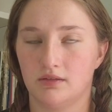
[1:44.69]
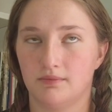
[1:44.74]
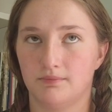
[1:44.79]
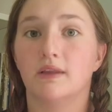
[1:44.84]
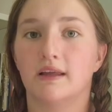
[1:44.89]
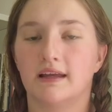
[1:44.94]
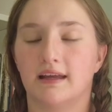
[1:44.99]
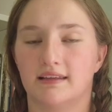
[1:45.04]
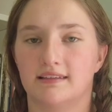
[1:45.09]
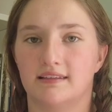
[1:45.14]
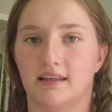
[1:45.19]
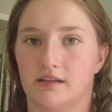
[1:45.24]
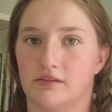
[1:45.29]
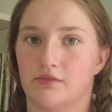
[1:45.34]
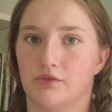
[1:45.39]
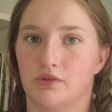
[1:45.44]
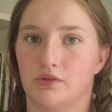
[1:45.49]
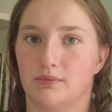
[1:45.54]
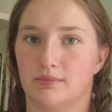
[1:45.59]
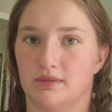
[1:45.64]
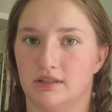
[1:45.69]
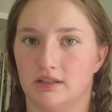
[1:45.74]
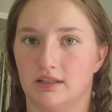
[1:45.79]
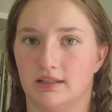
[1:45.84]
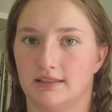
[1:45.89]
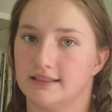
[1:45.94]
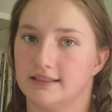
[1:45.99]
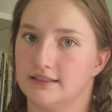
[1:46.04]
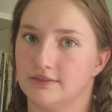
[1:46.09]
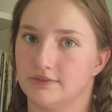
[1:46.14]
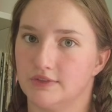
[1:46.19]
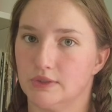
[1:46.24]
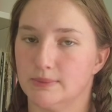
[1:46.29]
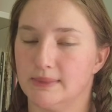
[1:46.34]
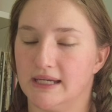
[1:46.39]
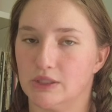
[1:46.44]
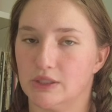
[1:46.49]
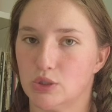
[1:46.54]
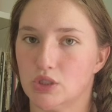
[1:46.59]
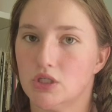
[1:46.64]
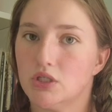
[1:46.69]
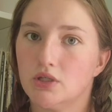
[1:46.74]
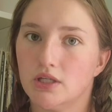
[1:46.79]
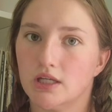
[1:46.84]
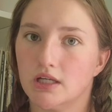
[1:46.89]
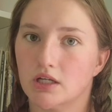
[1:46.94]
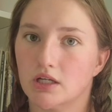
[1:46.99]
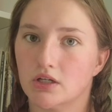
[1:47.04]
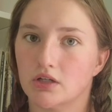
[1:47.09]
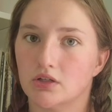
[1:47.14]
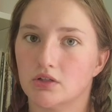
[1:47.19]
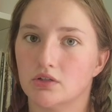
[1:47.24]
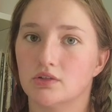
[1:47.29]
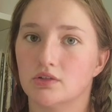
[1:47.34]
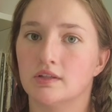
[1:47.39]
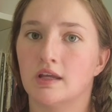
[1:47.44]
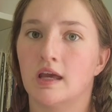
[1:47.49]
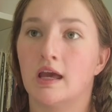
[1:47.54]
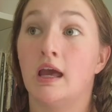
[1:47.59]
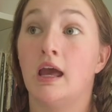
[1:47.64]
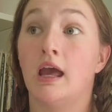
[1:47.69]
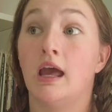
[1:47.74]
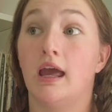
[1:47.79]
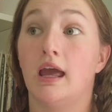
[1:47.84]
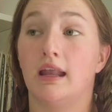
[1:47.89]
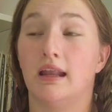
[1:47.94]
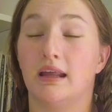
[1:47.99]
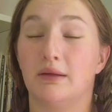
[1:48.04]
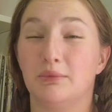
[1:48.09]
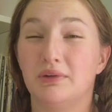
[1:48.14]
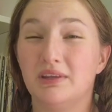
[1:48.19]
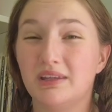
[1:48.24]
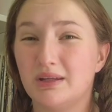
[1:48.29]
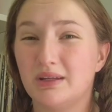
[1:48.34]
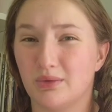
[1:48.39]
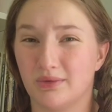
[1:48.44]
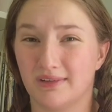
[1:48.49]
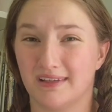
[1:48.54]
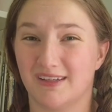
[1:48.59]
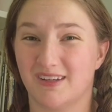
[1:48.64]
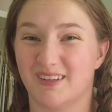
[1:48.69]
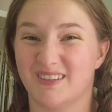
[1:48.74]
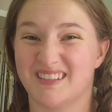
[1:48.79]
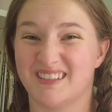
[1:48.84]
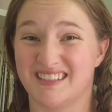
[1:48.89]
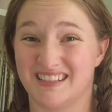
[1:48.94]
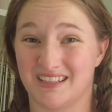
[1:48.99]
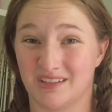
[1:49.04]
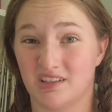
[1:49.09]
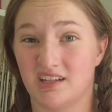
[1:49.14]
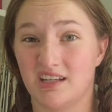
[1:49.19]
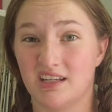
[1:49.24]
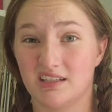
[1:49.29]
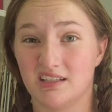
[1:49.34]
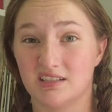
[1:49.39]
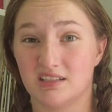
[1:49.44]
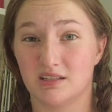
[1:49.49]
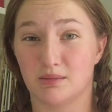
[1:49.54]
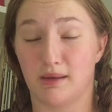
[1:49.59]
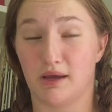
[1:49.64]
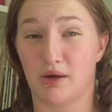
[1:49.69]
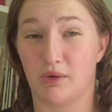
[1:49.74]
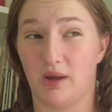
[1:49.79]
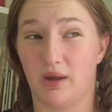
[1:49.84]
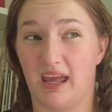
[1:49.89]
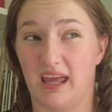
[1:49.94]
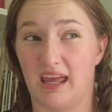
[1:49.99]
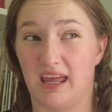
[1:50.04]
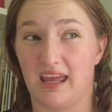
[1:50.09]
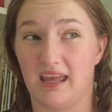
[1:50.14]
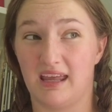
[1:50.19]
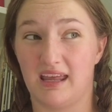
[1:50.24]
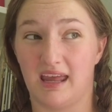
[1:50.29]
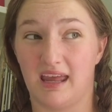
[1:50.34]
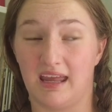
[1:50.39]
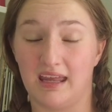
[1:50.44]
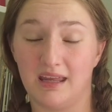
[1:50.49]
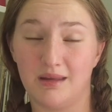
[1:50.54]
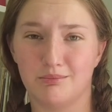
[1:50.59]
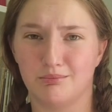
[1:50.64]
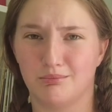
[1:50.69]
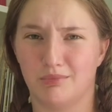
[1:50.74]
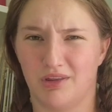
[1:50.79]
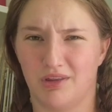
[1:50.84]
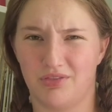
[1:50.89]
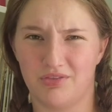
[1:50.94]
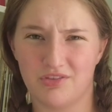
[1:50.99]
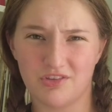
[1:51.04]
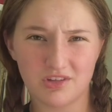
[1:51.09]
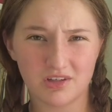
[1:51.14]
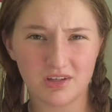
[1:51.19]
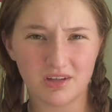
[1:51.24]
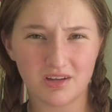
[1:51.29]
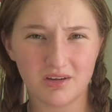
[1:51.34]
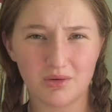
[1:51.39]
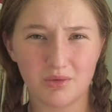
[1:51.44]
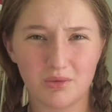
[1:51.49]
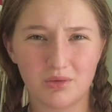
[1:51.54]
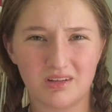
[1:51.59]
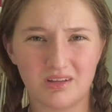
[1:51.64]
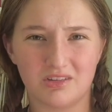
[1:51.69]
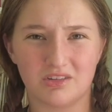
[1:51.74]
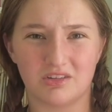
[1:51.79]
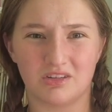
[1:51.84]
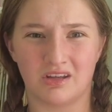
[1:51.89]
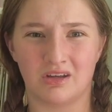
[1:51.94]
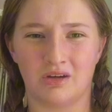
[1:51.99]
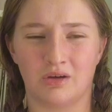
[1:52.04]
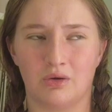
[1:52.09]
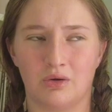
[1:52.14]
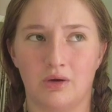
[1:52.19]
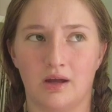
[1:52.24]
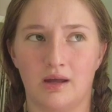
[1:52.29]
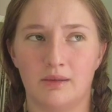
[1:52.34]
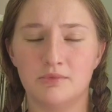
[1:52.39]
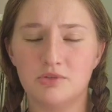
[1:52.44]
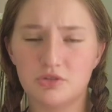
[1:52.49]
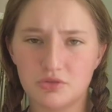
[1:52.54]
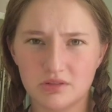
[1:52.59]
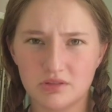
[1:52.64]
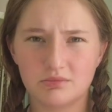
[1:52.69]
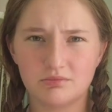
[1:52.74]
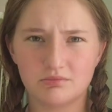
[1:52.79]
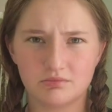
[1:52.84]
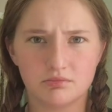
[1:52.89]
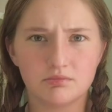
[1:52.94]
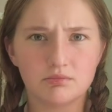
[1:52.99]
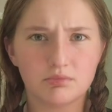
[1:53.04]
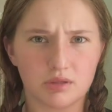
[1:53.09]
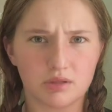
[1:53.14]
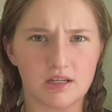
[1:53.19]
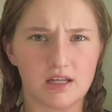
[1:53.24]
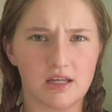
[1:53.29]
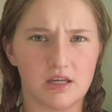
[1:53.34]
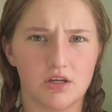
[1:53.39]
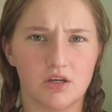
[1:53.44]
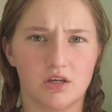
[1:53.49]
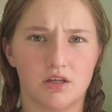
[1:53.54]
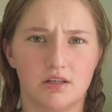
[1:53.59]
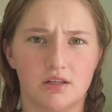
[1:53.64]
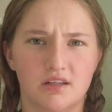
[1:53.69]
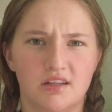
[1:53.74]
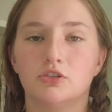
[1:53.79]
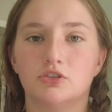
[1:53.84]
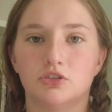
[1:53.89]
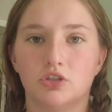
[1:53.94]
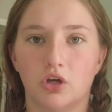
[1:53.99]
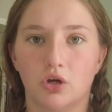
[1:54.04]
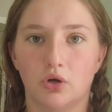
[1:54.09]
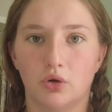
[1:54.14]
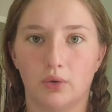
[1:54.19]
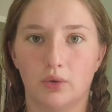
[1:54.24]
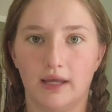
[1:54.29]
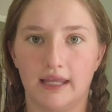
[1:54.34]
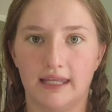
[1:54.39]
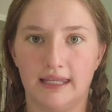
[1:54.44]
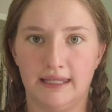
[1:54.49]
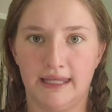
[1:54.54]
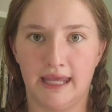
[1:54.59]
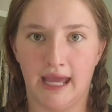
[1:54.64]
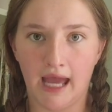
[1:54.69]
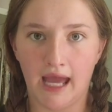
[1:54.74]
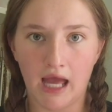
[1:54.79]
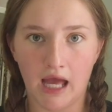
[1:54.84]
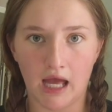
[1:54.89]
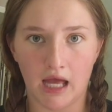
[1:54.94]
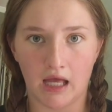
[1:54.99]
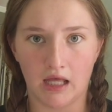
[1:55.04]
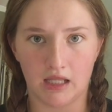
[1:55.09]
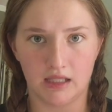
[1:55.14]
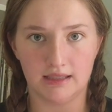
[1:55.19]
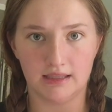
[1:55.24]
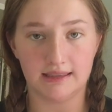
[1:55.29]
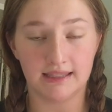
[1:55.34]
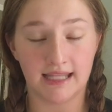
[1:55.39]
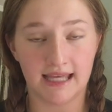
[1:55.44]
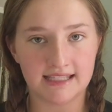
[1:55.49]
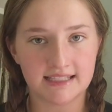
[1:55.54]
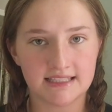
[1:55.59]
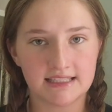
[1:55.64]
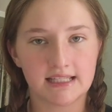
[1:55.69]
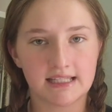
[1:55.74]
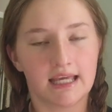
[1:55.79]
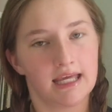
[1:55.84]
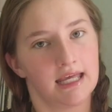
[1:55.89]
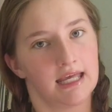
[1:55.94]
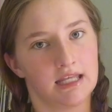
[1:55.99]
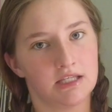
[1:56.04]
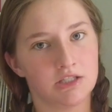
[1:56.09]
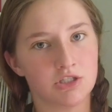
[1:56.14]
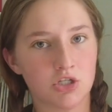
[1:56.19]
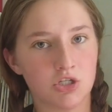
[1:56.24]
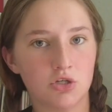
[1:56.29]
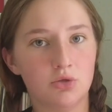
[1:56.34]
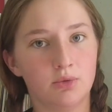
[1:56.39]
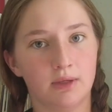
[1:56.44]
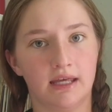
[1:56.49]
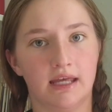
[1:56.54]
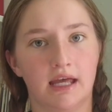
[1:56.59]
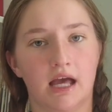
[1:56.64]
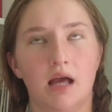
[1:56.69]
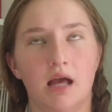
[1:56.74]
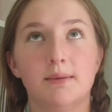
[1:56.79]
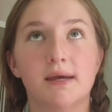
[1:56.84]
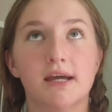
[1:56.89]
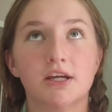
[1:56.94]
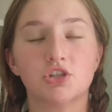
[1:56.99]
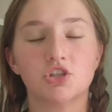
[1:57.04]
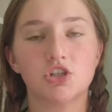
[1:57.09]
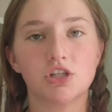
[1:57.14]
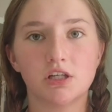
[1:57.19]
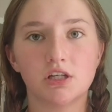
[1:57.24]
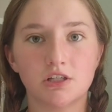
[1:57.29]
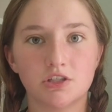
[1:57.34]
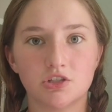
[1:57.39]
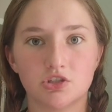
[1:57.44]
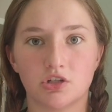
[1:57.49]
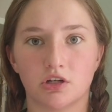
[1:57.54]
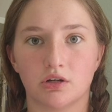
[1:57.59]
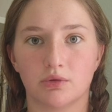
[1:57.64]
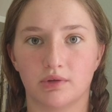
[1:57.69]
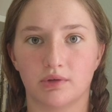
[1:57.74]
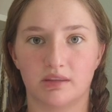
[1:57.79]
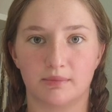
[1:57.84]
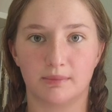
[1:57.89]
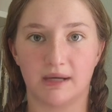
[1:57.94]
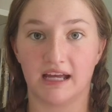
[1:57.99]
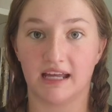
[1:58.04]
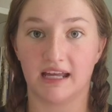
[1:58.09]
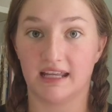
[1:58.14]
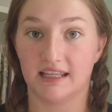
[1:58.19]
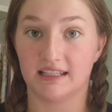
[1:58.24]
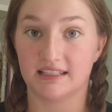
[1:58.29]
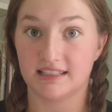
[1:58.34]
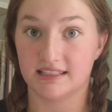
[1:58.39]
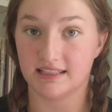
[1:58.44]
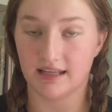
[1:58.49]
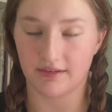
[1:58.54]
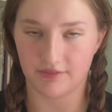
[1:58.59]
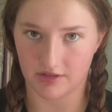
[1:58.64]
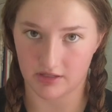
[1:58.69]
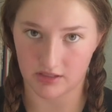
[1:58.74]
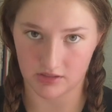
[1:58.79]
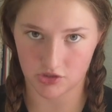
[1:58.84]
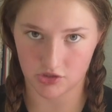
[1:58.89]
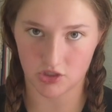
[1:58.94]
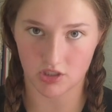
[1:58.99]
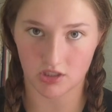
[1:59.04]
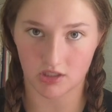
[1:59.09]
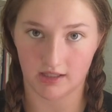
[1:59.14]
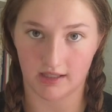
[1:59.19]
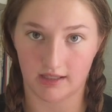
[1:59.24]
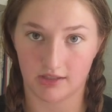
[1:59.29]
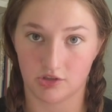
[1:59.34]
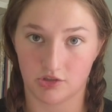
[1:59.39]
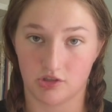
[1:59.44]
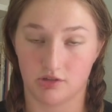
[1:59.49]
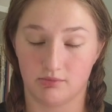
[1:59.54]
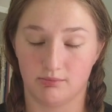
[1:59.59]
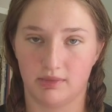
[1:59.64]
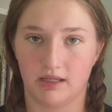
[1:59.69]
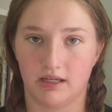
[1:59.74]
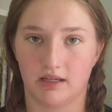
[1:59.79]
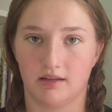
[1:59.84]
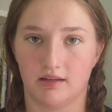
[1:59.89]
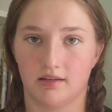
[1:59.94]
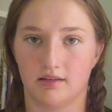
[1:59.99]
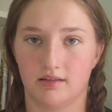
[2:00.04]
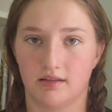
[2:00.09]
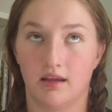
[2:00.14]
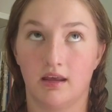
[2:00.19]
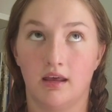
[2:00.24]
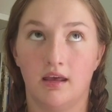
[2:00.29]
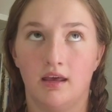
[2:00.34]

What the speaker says: Like I said, I've only been collecting for about 2 years, and I really only got serious about 8 months ago, so I'm doing pretty good. So yeah, let's get into it. I'm actually going to start with my 7-inch collection because